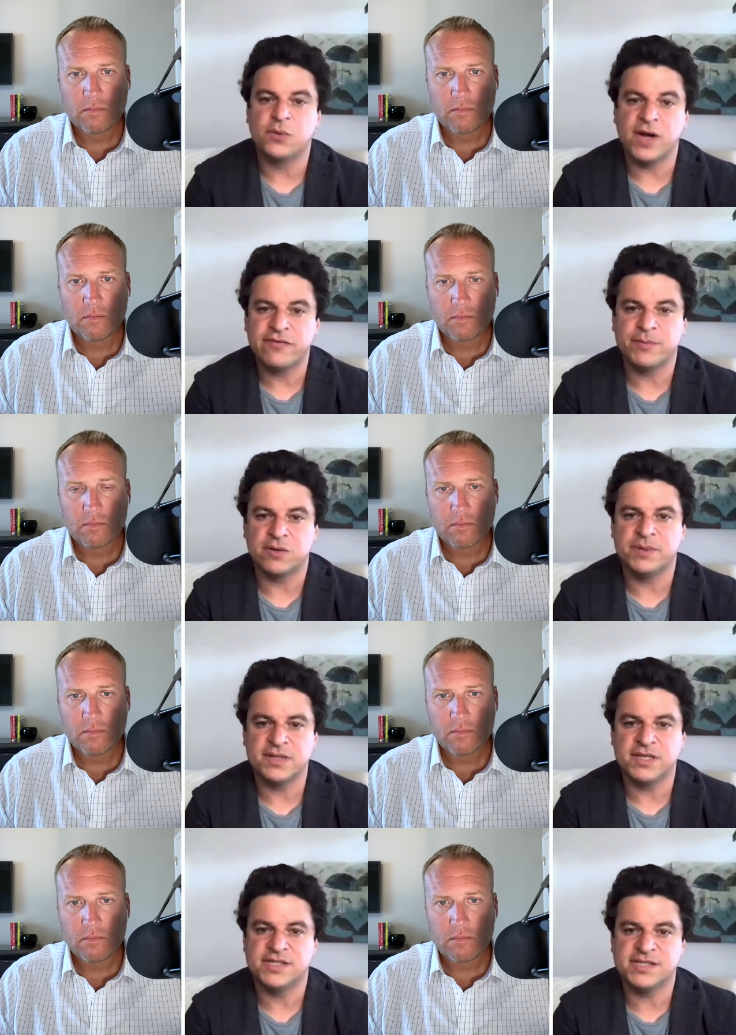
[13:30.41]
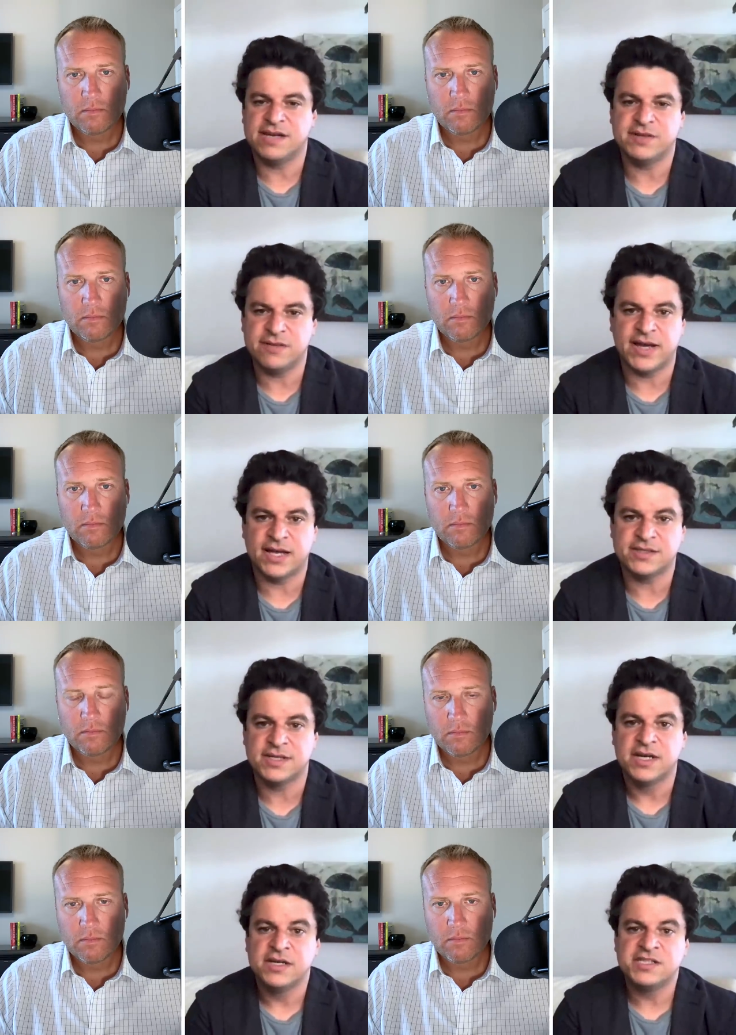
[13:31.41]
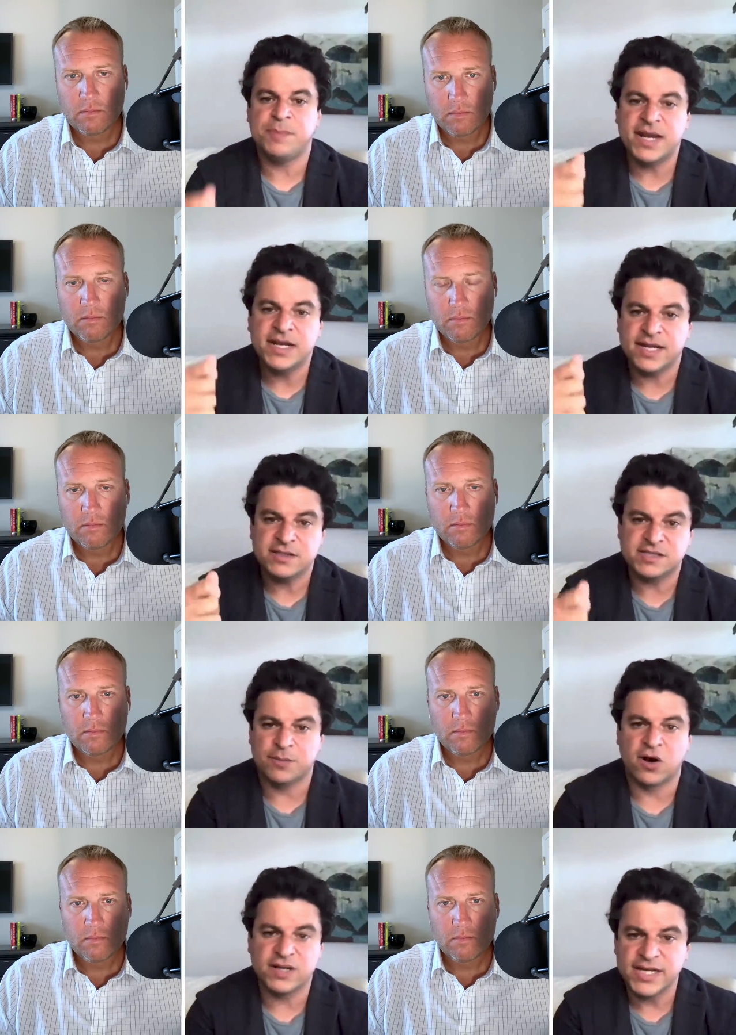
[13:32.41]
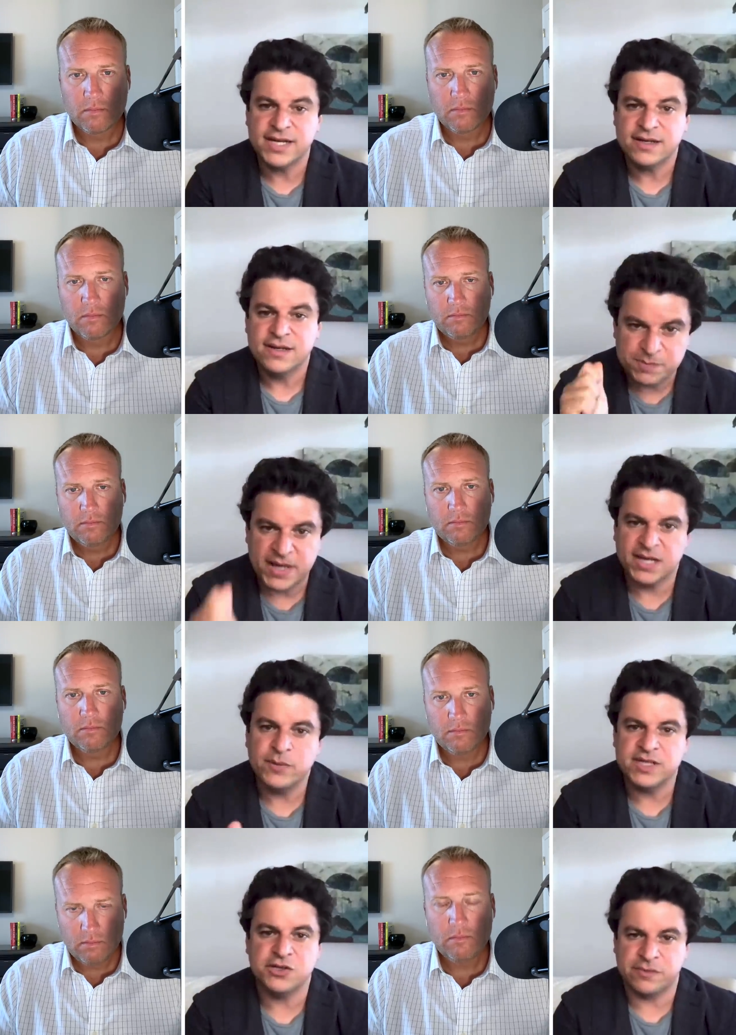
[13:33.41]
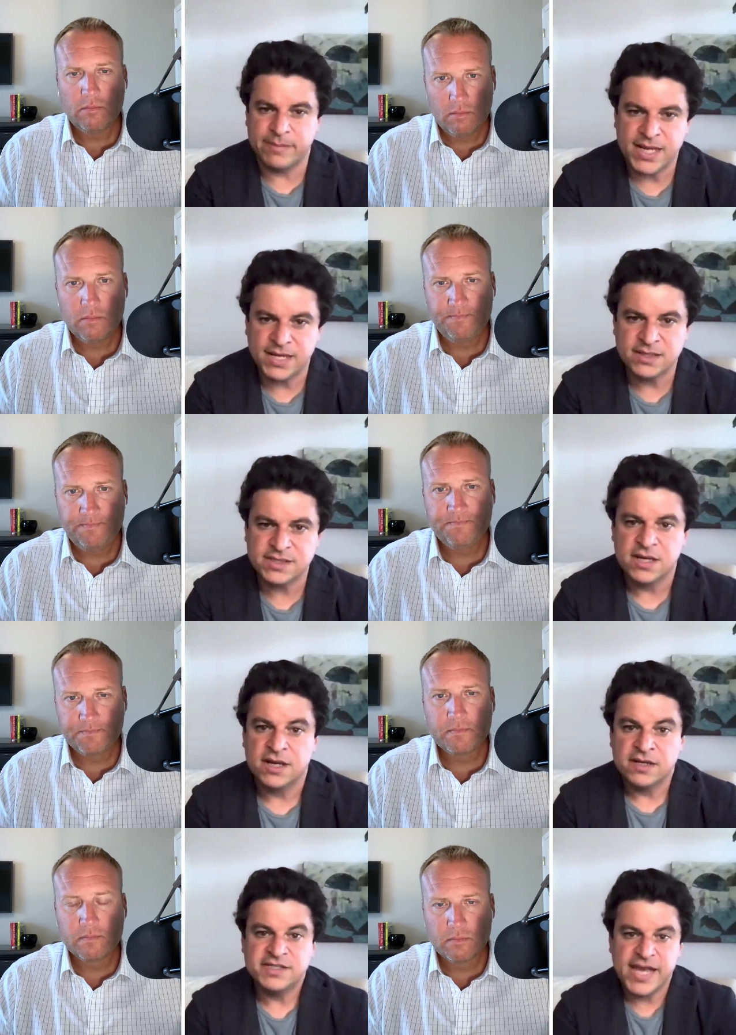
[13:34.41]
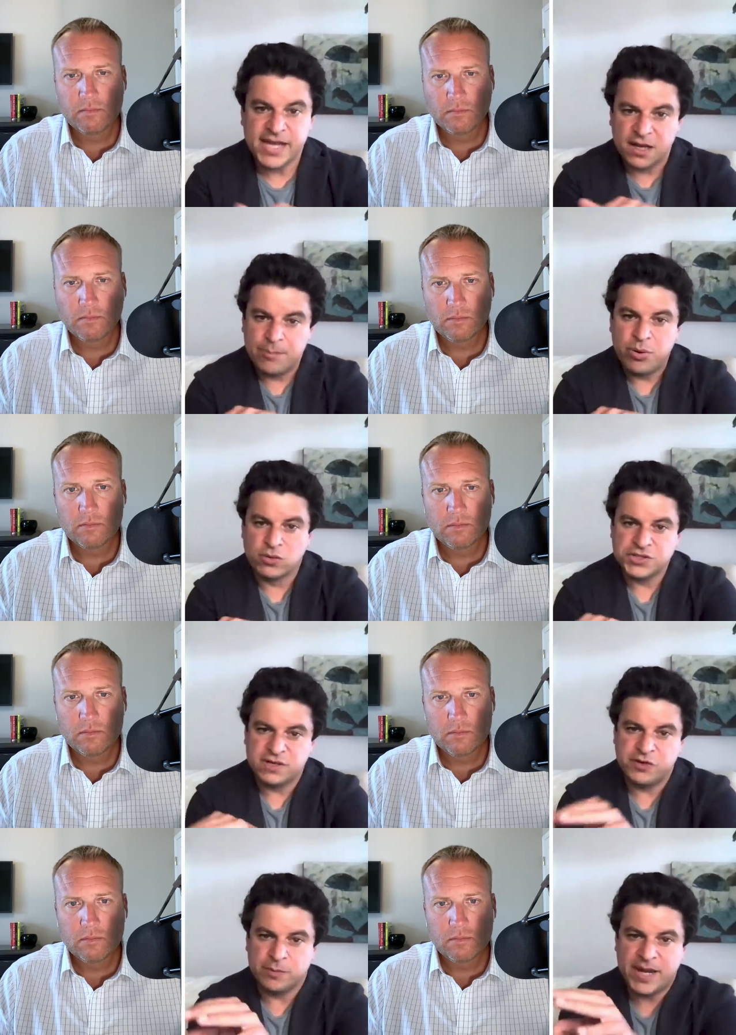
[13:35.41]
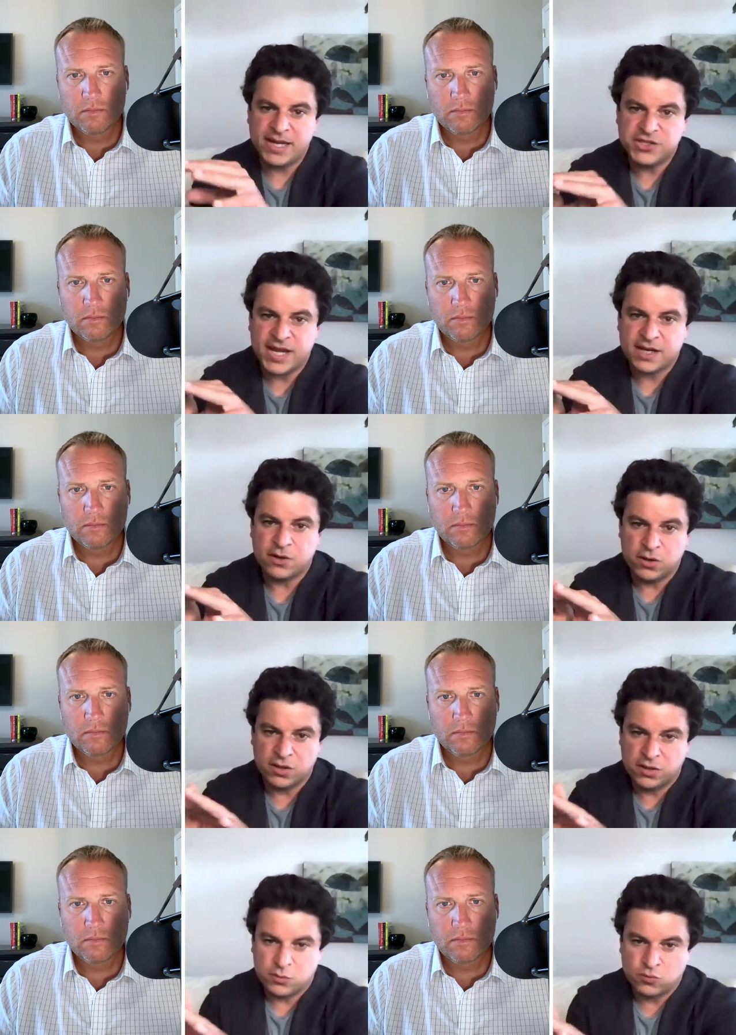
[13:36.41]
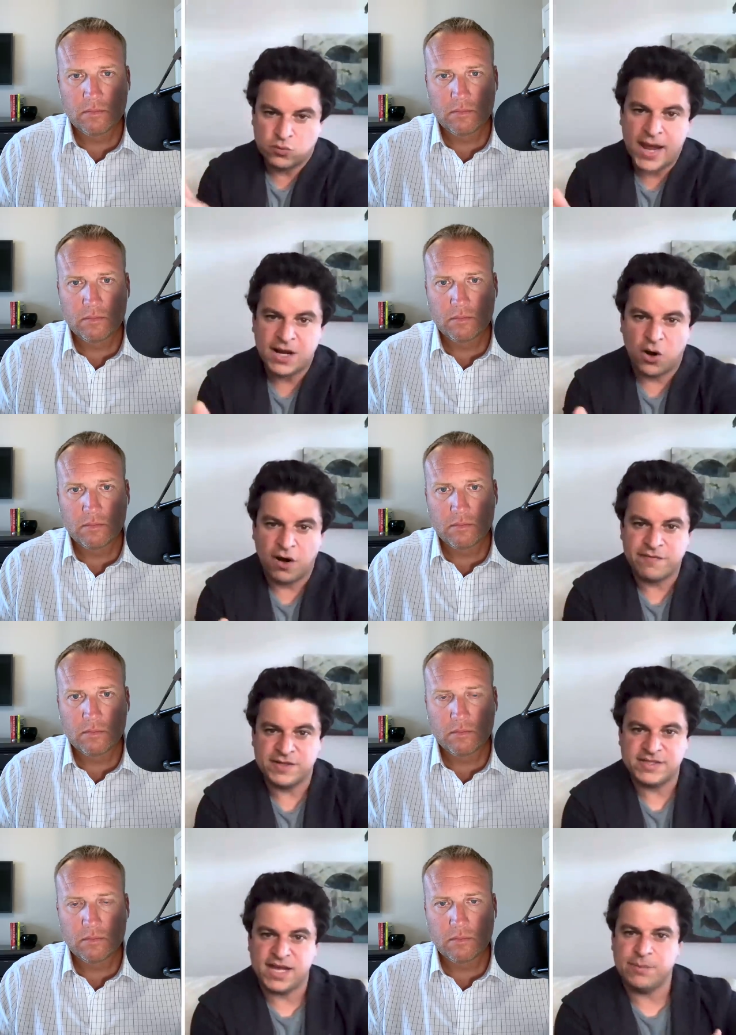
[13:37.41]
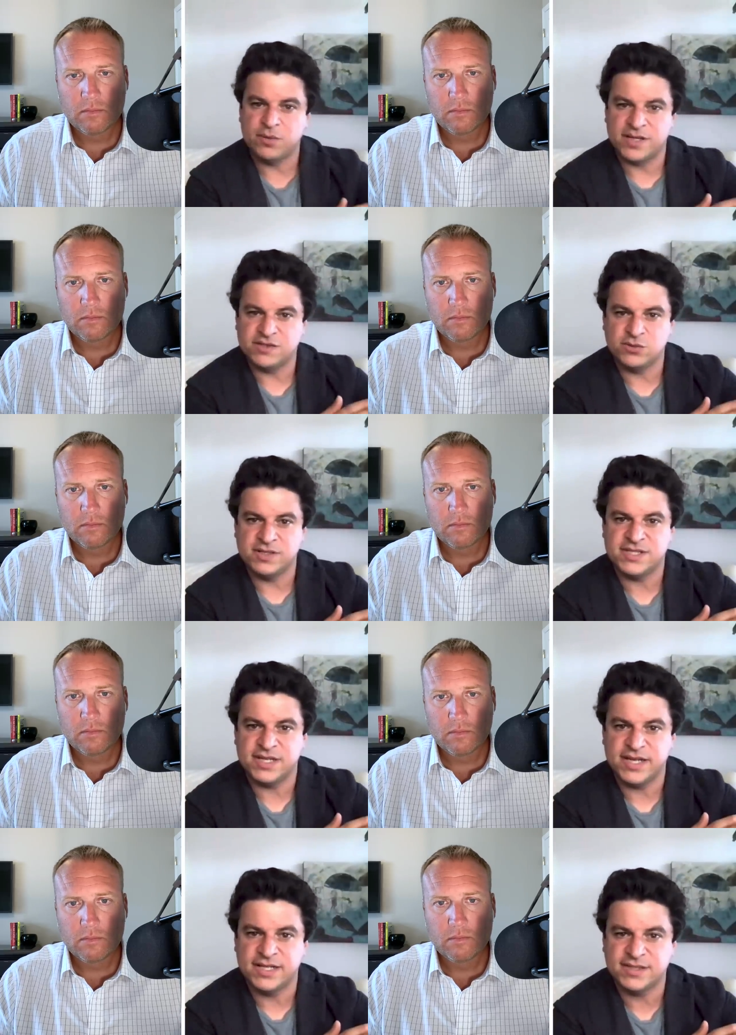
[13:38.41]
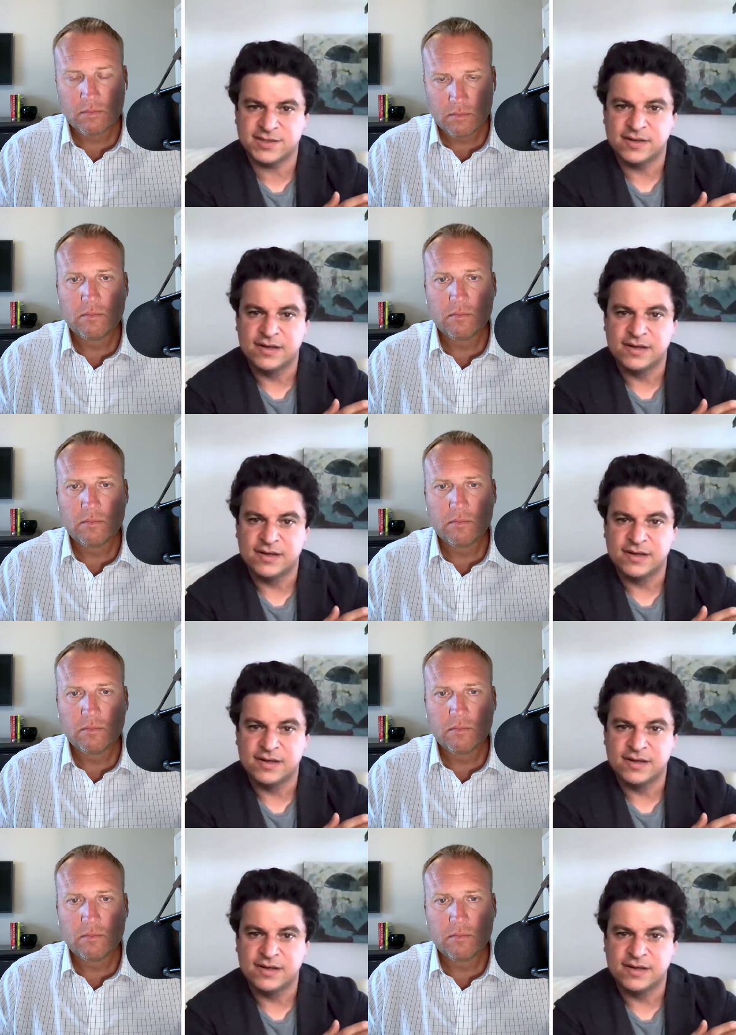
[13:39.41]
Speaker 1: away from your ability to save and invest spending smartly spending within your means taking a portion of your paycheck uh, right off the table as soon as it hits